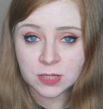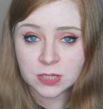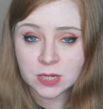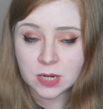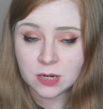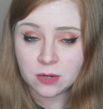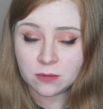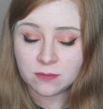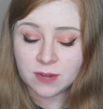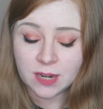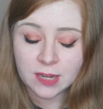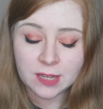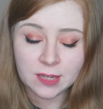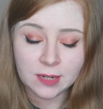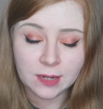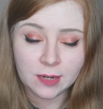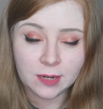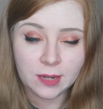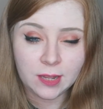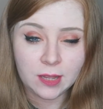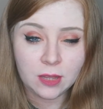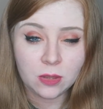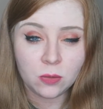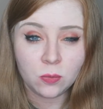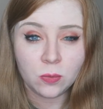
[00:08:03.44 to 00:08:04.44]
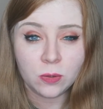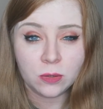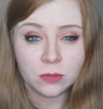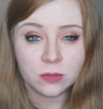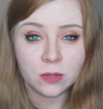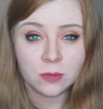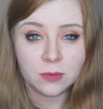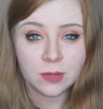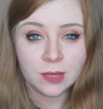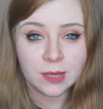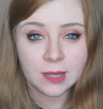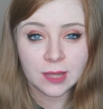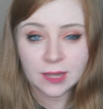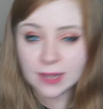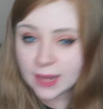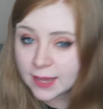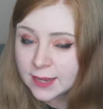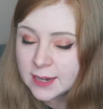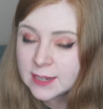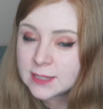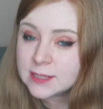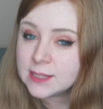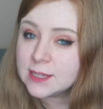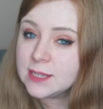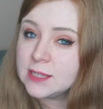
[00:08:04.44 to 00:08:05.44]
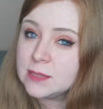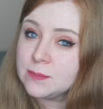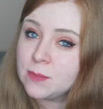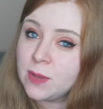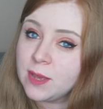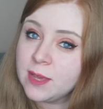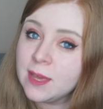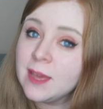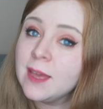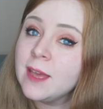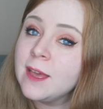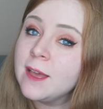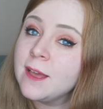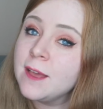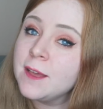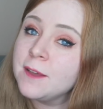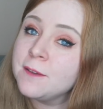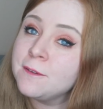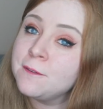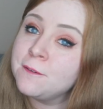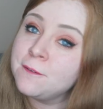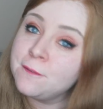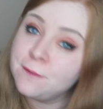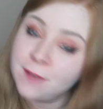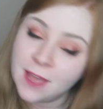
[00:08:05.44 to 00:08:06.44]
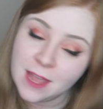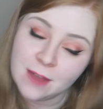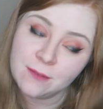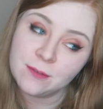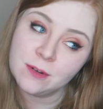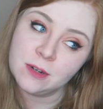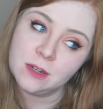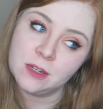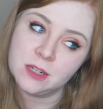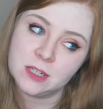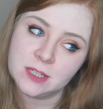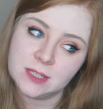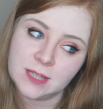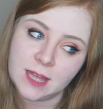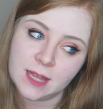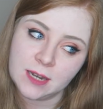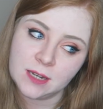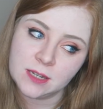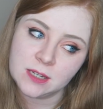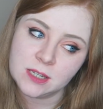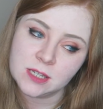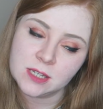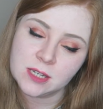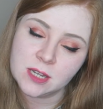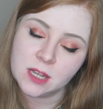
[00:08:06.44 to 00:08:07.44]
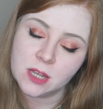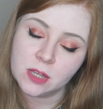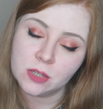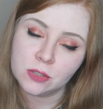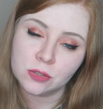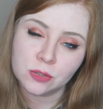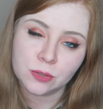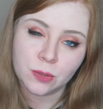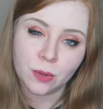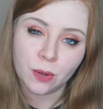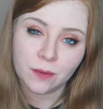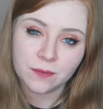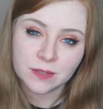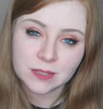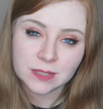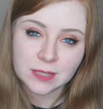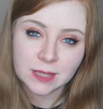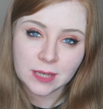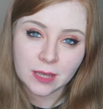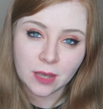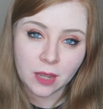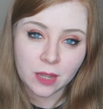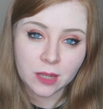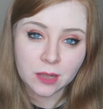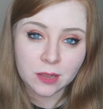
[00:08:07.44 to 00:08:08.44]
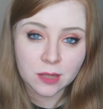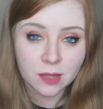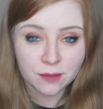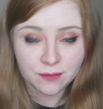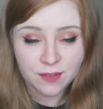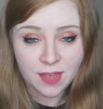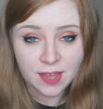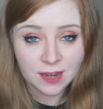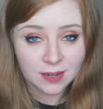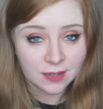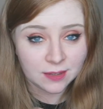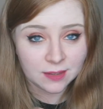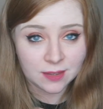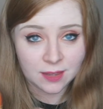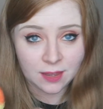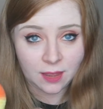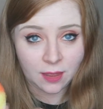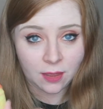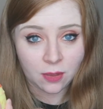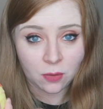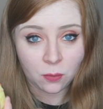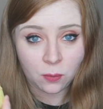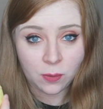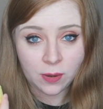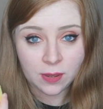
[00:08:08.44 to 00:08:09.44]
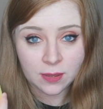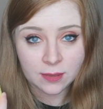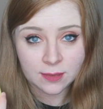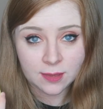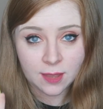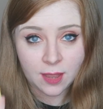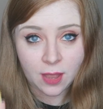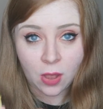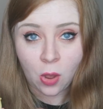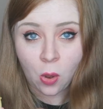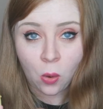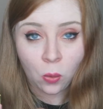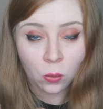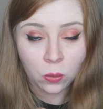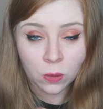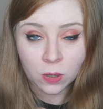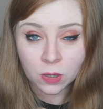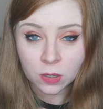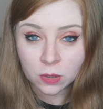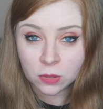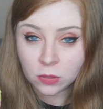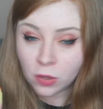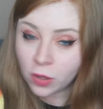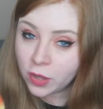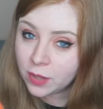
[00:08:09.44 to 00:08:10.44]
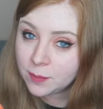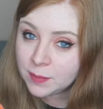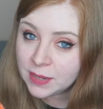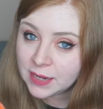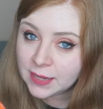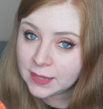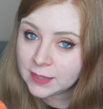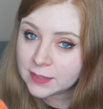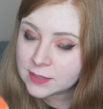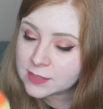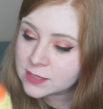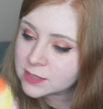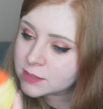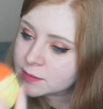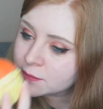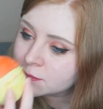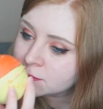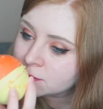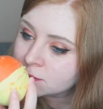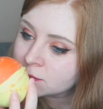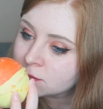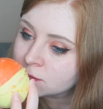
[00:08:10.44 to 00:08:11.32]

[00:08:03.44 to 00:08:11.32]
my channel regularly, you will know that Calacas is my favourite Lush scent. So obviously I love anything with a whole lot of lime in it.